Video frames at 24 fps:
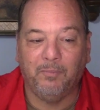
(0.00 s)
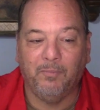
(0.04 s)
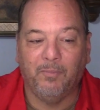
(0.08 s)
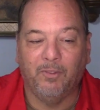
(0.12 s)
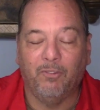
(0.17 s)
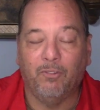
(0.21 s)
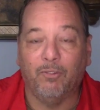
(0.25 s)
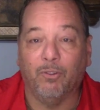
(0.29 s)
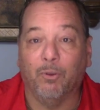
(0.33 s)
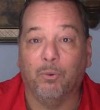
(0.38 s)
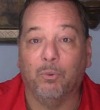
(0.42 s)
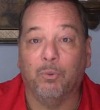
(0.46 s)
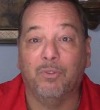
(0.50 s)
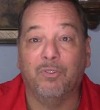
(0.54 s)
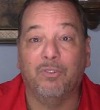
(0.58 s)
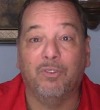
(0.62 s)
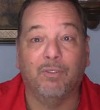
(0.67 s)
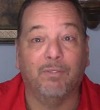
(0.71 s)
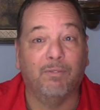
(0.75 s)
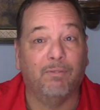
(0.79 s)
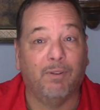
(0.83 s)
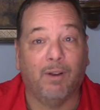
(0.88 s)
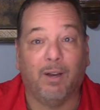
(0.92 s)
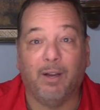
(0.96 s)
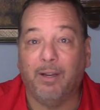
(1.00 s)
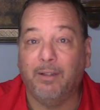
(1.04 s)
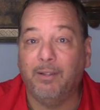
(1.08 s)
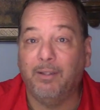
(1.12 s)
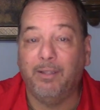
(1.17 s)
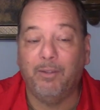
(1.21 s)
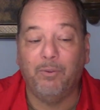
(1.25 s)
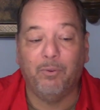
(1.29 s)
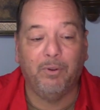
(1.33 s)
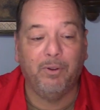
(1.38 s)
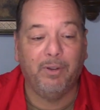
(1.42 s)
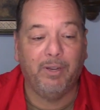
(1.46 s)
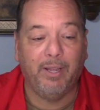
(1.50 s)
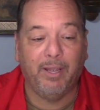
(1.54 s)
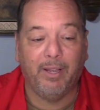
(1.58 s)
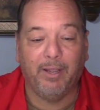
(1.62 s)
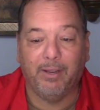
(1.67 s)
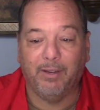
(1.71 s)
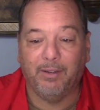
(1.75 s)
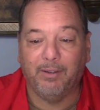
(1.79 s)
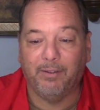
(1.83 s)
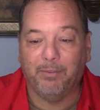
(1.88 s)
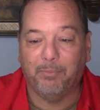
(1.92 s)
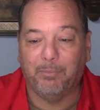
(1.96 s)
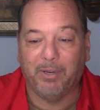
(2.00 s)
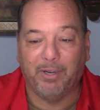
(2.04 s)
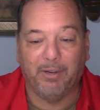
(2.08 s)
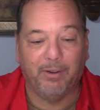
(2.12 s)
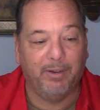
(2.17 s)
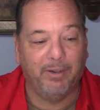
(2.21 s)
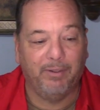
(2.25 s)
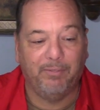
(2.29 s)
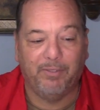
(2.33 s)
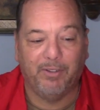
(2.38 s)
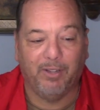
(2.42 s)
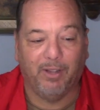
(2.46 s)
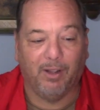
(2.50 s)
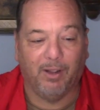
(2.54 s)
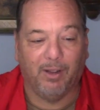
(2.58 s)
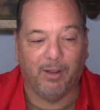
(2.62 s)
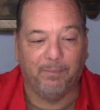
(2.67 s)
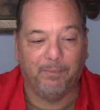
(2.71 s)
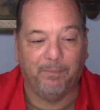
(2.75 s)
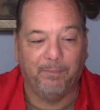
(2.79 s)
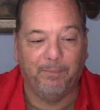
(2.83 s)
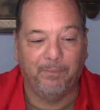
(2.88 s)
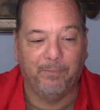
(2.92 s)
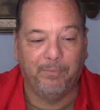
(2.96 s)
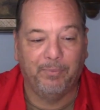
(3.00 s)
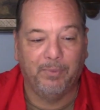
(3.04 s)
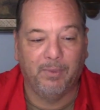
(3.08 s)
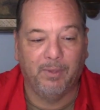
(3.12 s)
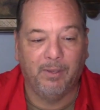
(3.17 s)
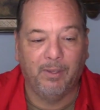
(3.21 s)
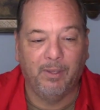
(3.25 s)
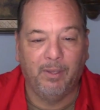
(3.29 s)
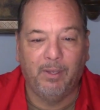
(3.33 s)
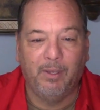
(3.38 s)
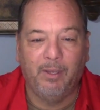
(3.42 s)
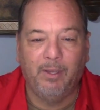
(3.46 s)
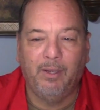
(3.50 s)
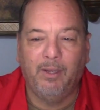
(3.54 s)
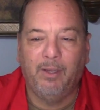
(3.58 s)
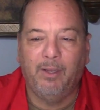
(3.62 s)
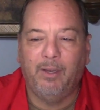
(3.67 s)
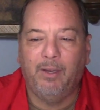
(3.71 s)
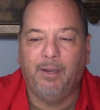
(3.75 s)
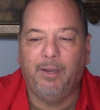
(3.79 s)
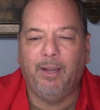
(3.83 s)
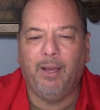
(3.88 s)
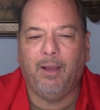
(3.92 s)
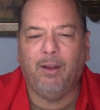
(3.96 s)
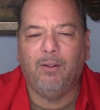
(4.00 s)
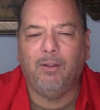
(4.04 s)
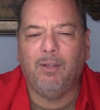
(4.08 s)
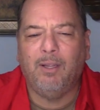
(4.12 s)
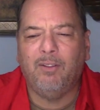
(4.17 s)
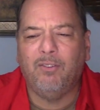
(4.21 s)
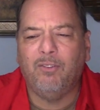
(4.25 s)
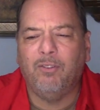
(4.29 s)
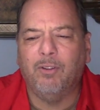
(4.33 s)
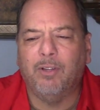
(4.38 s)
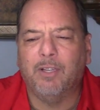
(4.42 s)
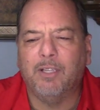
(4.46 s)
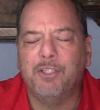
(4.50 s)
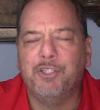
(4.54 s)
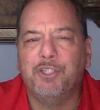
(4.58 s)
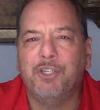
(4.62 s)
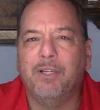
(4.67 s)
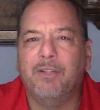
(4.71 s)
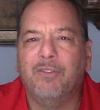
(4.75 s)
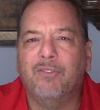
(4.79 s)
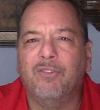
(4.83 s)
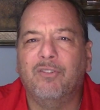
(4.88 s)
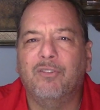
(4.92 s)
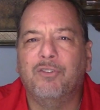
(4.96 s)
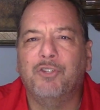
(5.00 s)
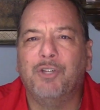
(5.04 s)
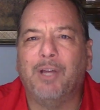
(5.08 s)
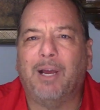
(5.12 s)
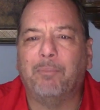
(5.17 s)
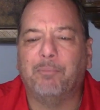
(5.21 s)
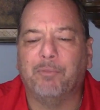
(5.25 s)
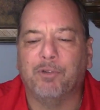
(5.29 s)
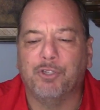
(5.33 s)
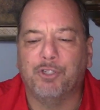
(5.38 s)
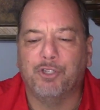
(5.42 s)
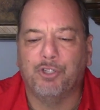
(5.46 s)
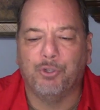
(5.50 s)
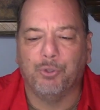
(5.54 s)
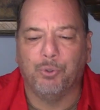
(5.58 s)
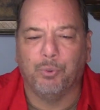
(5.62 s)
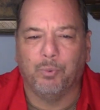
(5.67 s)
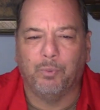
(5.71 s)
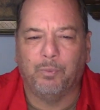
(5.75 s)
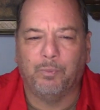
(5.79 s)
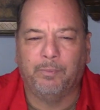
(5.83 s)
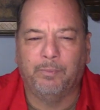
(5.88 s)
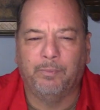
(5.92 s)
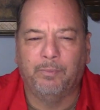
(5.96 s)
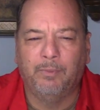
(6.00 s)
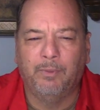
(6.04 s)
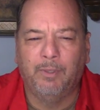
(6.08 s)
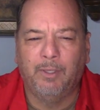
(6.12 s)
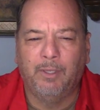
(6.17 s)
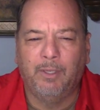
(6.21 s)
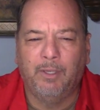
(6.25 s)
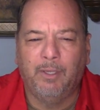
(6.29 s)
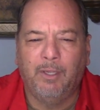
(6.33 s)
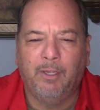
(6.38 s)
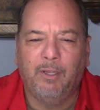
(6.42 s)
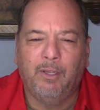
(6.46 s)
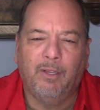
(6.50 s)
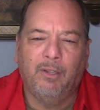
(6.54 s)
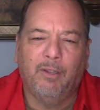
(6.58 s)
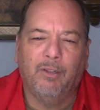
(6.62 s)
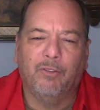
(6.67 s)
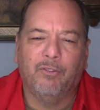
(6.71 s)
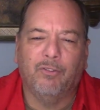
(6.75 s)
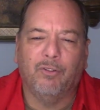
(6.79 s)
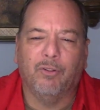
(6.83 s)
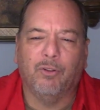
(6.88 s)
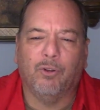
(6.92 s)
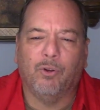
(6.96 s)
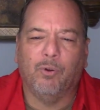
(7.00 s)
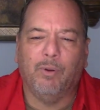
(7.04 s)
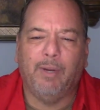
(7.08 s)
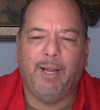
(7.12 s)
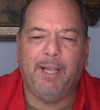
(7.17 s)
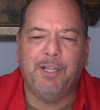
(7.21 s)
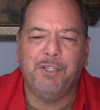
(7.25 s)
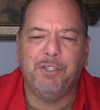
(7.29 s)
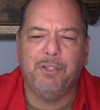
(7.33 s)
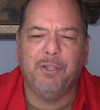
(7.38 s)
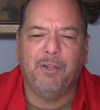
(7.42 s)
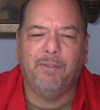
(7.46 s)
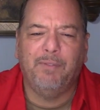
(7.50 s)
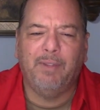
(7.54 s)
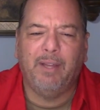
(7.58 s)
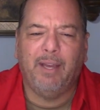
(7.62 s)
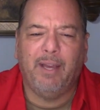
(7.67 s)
So it was divinely ordained period of time. Now let's look in Genesis chapter 2. So the creation of the